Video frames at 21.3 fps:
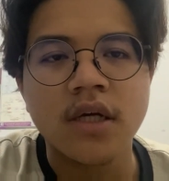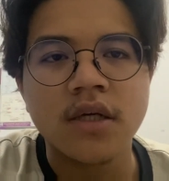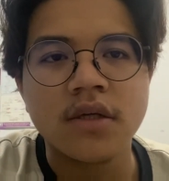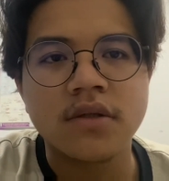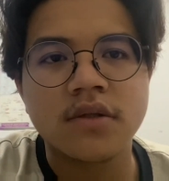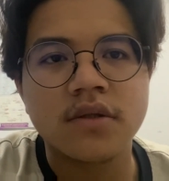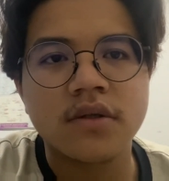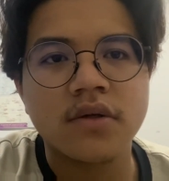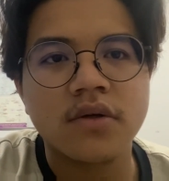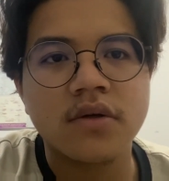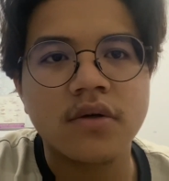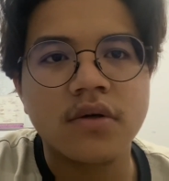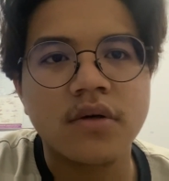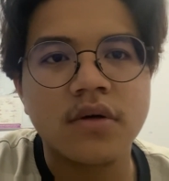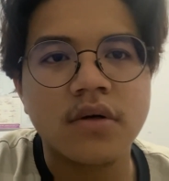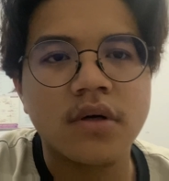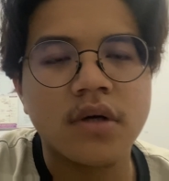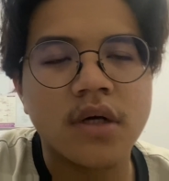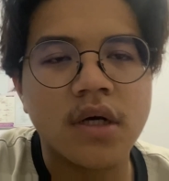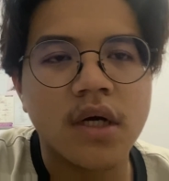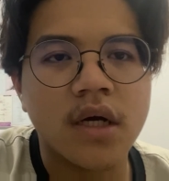
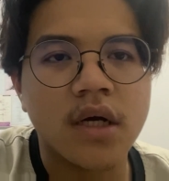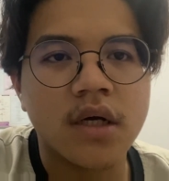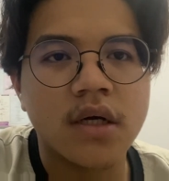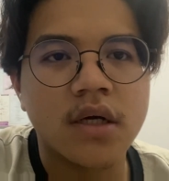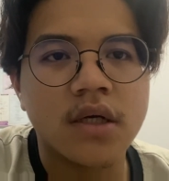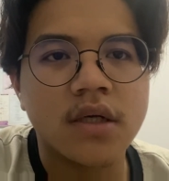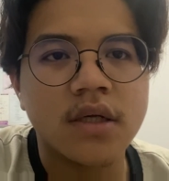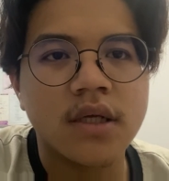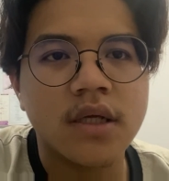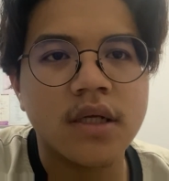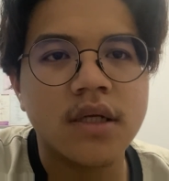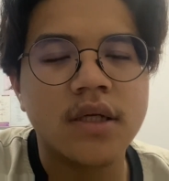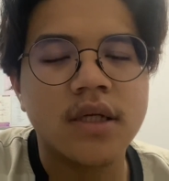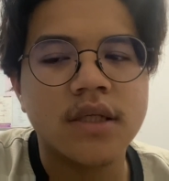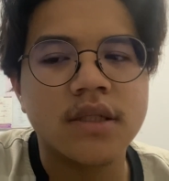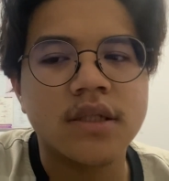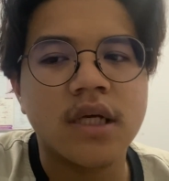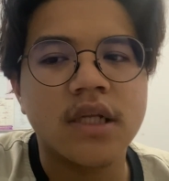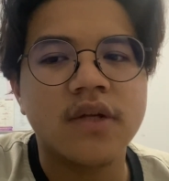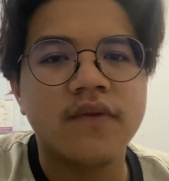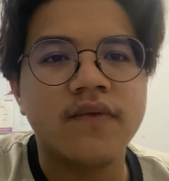So in
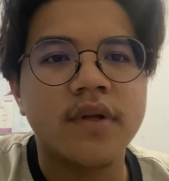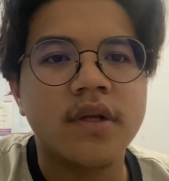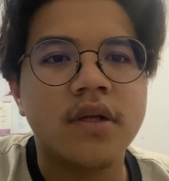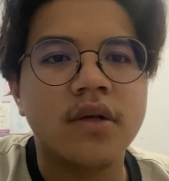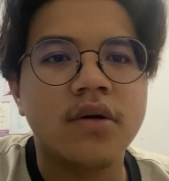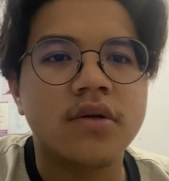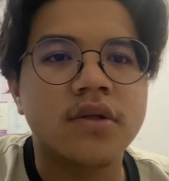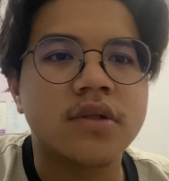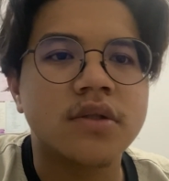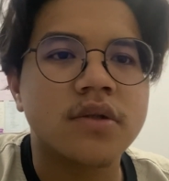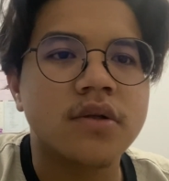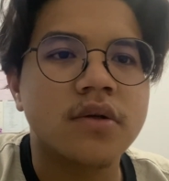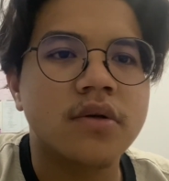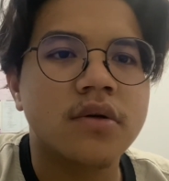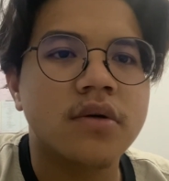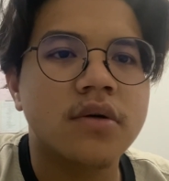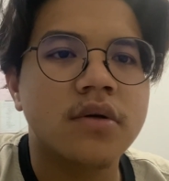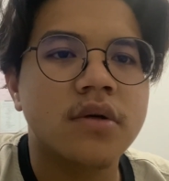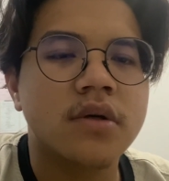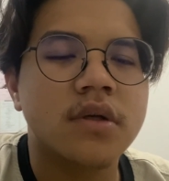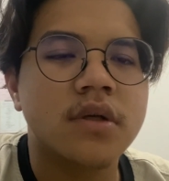this activity
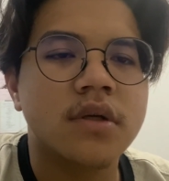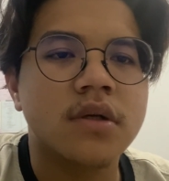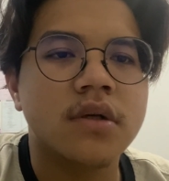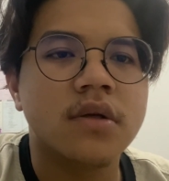also,